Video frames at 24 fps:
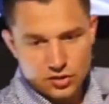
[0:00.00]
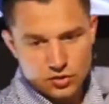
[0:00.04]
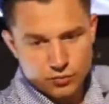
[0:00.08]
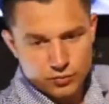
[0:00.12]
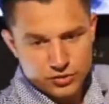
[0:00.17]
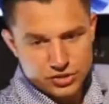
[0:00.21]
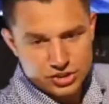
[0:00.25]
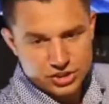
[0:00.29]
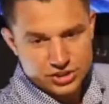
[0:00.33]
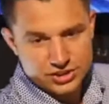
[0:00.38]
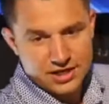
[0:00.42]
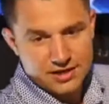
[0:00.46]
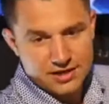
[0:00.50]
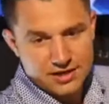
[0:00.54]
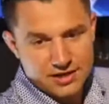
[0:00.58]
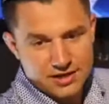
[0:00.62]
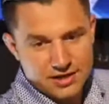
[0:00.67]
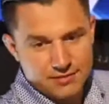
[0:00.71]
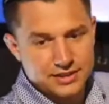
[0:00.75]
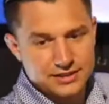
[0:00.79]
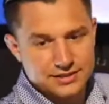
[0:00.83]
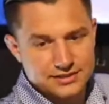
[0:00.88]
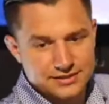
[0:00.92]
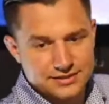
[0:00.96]
we should
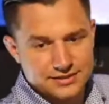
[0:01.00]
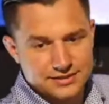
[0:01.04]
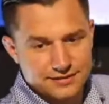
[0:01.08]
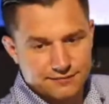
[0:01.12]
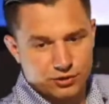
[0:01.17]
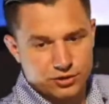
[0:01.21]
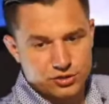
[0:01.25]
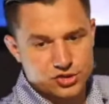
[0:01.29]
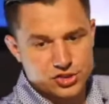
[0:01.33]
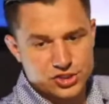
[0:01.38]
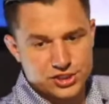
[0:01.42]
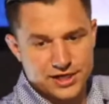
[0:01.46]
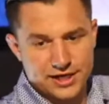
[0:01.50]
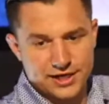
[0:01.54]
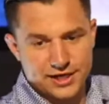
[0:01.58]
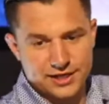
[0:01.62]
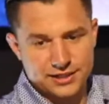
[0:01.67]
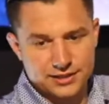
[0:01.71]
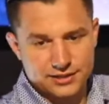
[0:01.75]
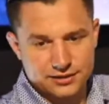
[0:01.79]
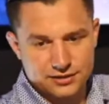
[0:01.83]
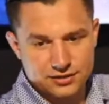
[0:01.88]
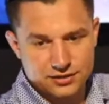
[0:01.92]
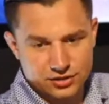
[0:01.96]
not be
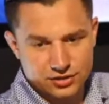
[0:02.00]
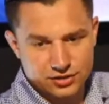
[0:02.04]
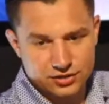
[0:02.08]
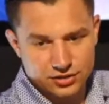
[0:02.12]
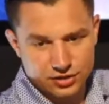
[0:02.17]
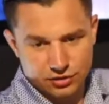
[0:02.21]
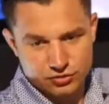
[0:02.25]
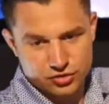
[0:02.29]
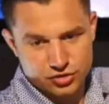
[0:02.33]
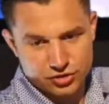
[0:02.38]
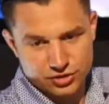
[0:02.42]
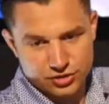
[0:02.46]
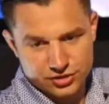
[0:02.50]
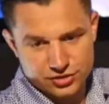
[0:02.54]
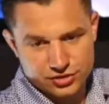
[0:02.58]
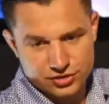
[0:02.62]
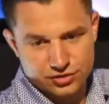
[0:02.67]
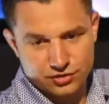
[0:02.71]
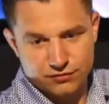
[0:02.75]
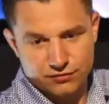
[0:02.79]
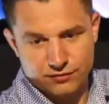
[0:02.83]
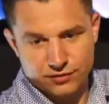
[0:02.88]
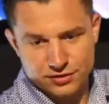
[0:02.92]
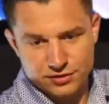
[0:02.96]
differentiating,
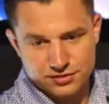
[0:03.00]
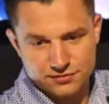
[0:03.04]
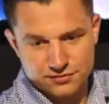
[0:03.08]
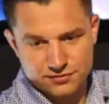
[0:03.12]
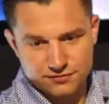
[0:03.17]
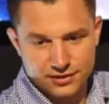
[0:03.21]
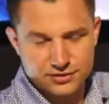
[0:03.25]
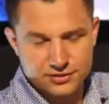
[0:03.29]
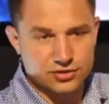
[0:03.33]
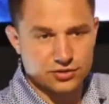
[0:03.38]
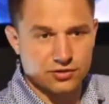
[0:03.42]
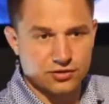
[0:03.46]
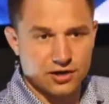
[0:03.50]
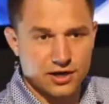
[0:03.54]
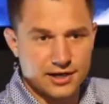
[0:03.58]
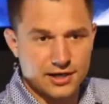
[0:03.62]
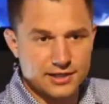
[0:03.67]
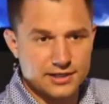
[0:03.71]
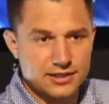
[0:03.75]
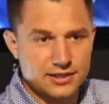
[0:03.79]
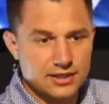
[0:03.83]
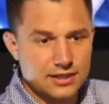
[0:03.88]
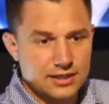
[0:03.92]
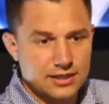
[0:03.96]
traditional versus investor,
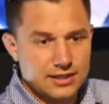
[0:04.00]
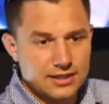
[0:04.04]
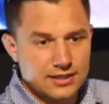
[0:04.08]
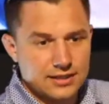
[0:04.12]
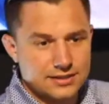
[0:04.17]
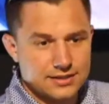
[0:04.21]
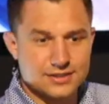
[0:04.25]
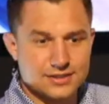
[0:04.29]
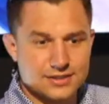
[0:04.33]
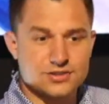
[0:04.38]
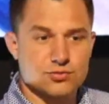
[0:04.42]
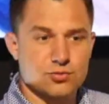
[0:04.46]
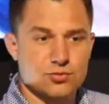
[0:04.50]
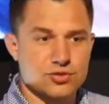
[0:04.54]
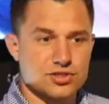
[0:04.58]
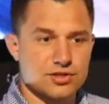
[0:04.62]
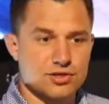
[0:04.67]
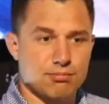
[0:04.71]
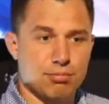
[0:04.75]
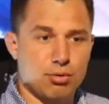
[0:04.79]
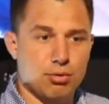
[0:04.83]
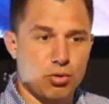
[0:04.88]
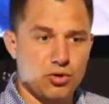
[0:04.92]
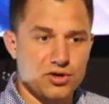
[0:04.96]
right? This
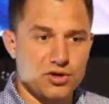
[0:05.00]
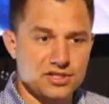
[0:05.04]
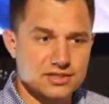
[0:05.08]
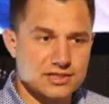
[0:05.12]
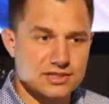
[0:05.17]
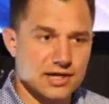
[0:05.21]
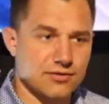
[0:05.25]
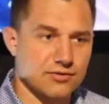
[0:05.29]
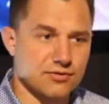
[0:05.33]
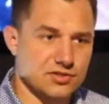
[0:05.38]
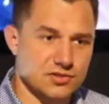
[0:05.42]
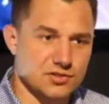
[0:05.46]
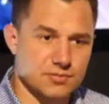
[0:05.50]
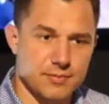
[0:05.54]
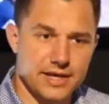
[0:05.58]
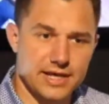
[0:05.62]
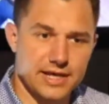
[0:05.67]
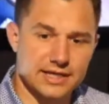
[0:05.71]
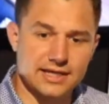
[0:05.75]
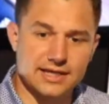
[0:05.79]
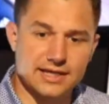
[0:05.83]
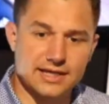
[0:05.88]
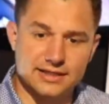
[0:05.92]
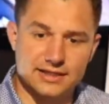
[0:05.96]
was a point I was
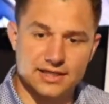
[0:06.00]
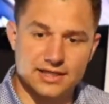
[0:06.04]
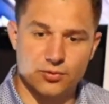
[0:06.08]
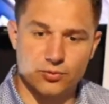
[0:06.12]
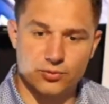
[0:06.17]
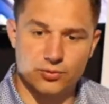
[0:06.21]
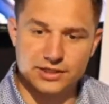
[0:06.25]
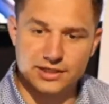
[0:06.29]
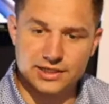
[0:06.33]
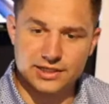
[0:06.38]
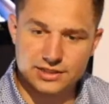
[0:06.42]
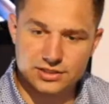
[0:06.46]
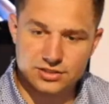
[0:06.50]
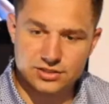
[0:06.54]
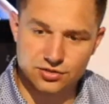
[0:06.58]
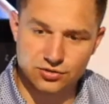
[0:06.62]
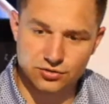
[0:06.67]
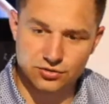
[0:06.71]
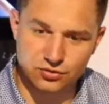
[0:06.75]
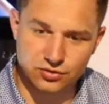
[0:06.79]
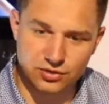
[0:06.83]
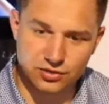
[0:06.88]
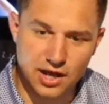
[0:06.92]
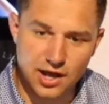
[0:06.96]
making, that we need
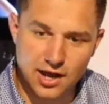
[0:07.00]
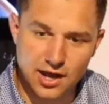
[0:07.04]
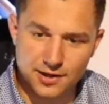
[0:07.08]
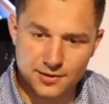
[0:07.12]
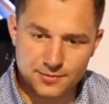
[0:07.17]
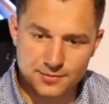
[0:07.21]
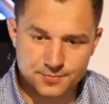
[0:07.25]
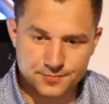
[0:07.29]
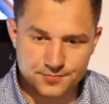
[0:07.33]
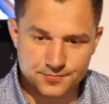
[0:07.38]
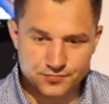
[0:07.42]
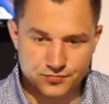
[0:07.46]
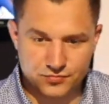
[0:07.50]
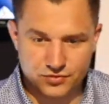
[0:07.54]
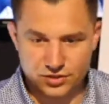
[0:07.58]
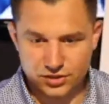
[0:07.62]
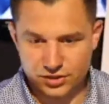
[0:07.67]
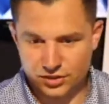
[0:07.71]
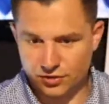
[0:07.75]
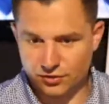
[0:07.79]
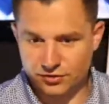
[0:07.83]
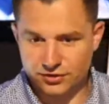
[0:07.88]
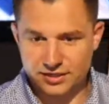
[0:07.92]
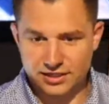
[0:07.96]
to not,
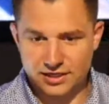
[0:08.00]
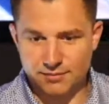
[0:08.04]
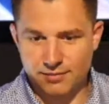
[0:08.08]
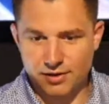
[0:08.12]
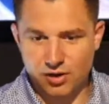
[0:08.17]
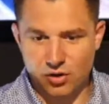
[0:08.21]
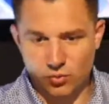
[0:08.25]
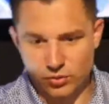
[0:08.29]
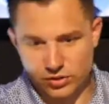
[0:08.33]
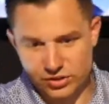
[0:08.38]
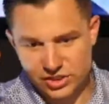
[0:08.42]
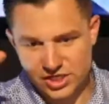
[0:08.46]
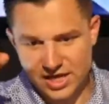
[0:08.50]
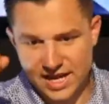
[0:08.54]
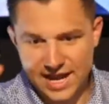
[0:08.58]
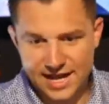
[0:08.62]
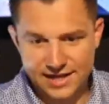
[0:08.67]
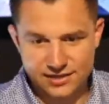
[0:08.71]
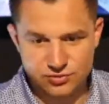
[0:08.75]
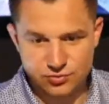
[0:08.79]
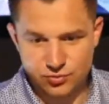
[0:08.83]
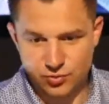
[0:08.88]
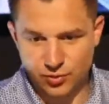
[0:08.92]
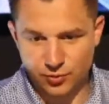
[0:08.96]
think about which
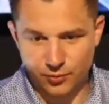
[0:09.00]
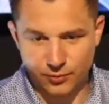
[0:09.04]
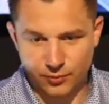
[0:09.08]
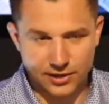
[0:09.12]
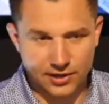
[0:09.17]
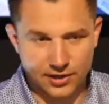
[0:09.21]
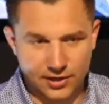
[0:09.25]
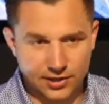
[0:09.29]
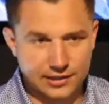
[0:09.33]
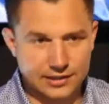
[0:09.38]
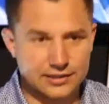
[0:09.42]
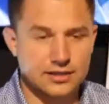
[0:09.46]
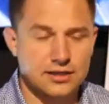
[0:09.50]
hats we're wearing.